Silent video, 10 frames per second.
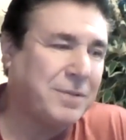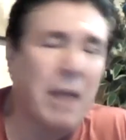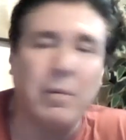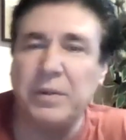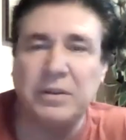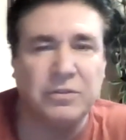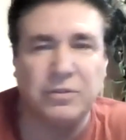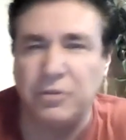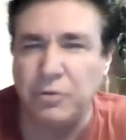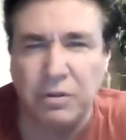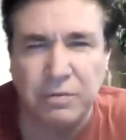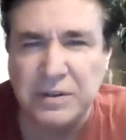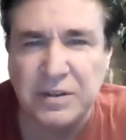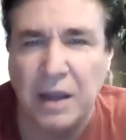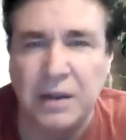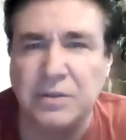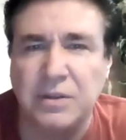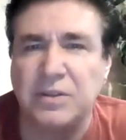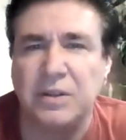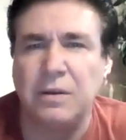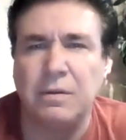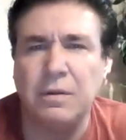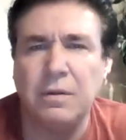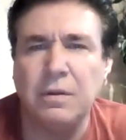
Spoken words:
probably 2 to 3 seconds. That's it.